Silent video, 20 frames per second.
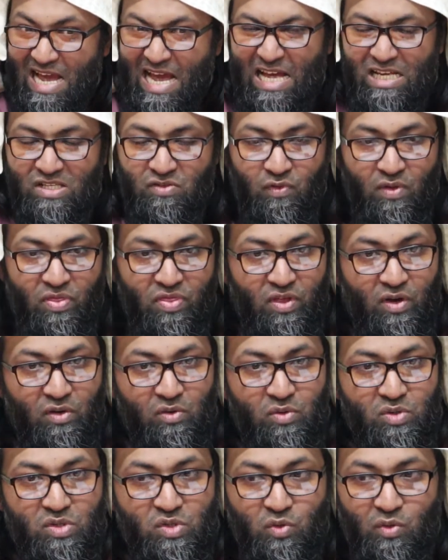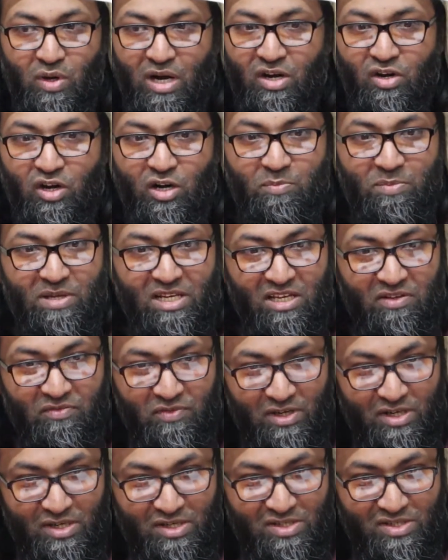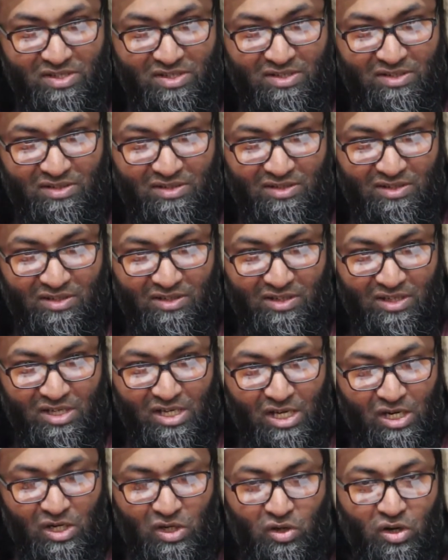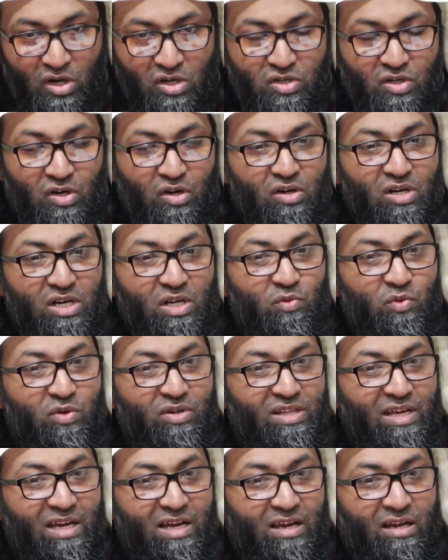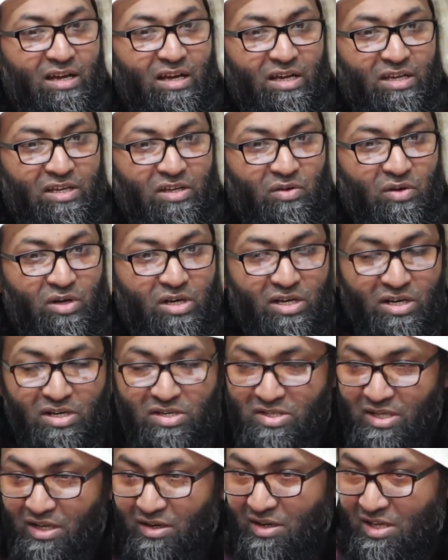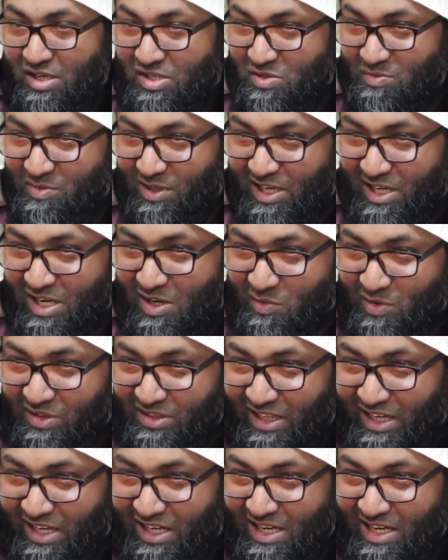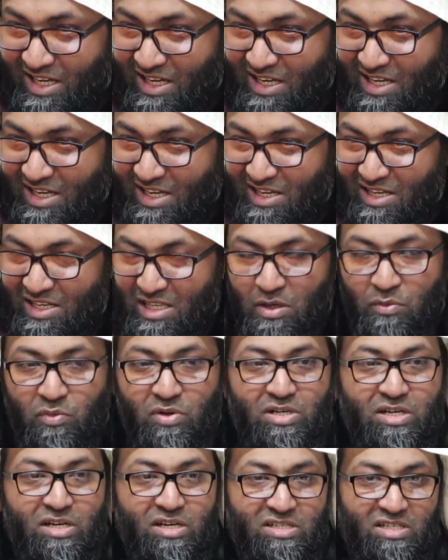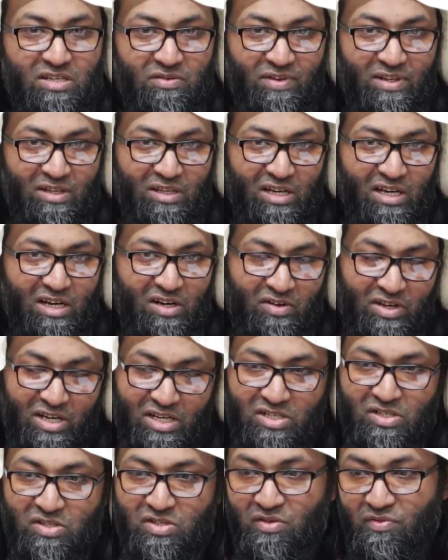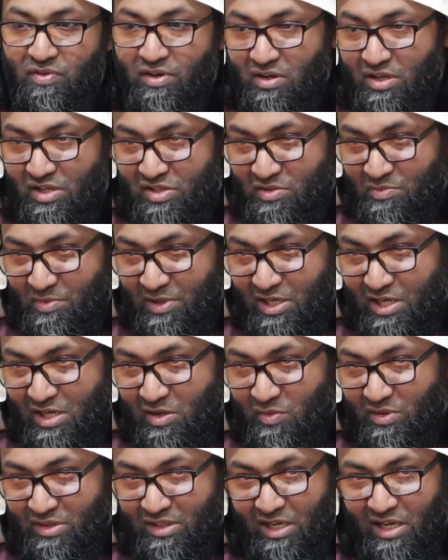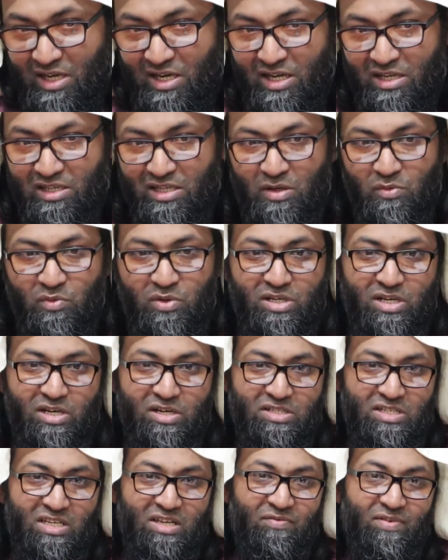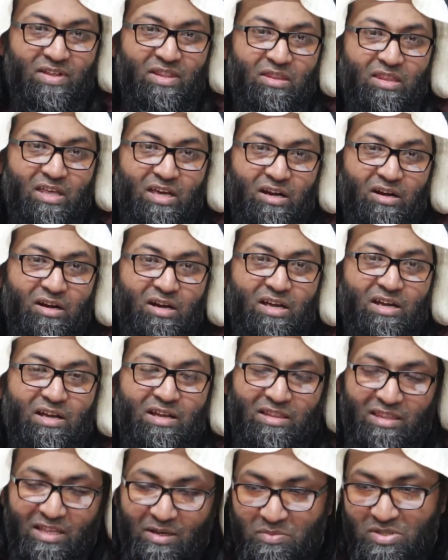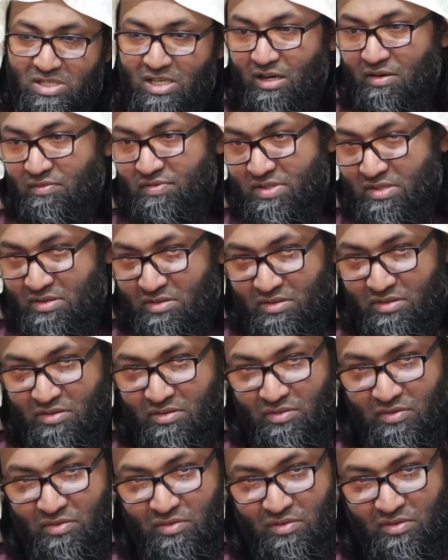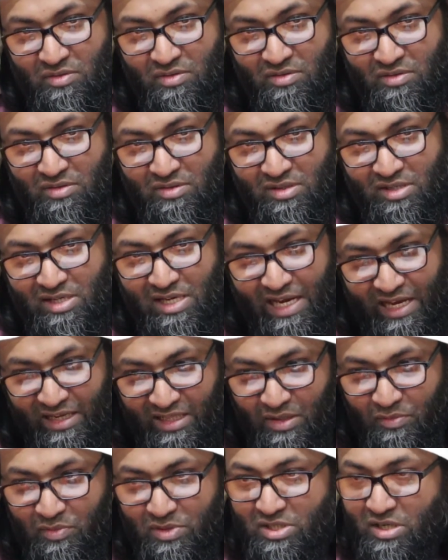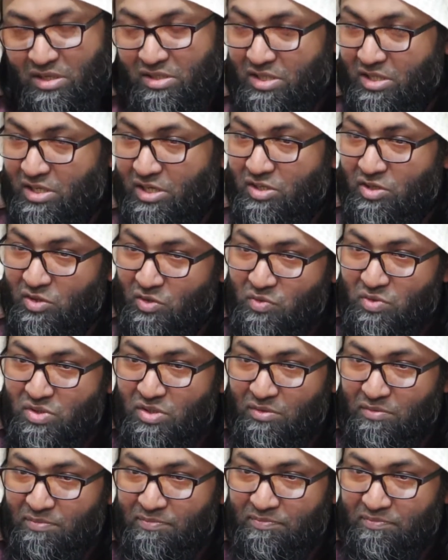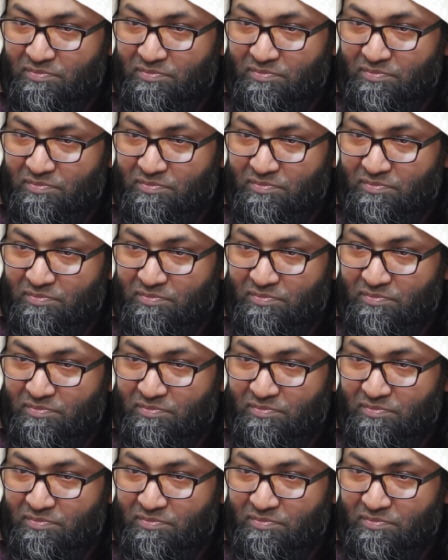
As for those who are not believers, not only would they curse Allah subhanahu wa ta'ala, they would curse even the creations of Allah subhanahu wa ta'ala. They would curse even themselves. And they would continue to do so.